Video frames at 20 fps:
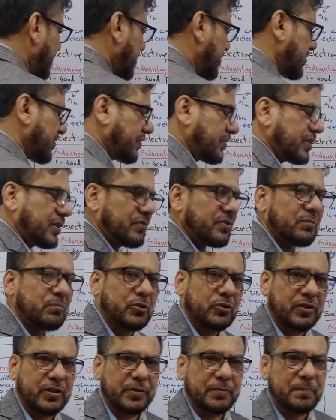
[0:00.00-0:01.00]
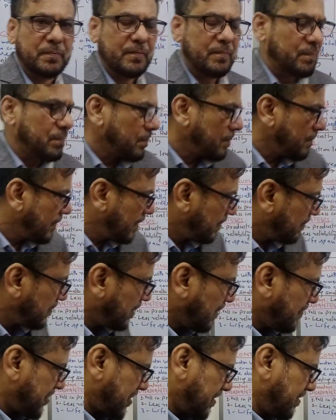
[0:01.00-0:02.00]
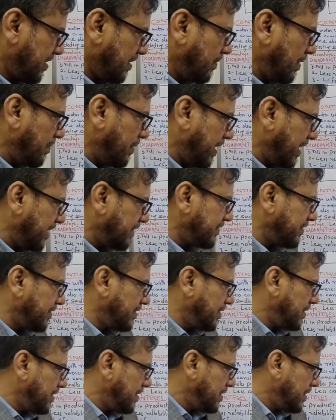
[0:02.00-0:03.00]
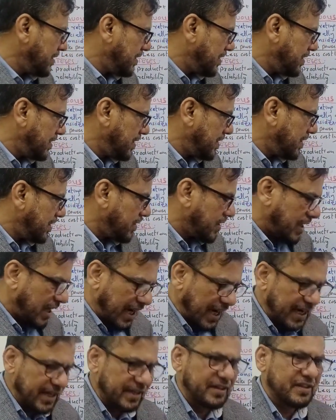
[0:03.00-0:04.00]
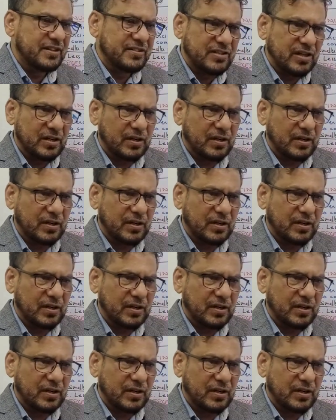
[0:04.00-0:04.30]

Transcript: efficiency of the motor. So efficiency will be less, higher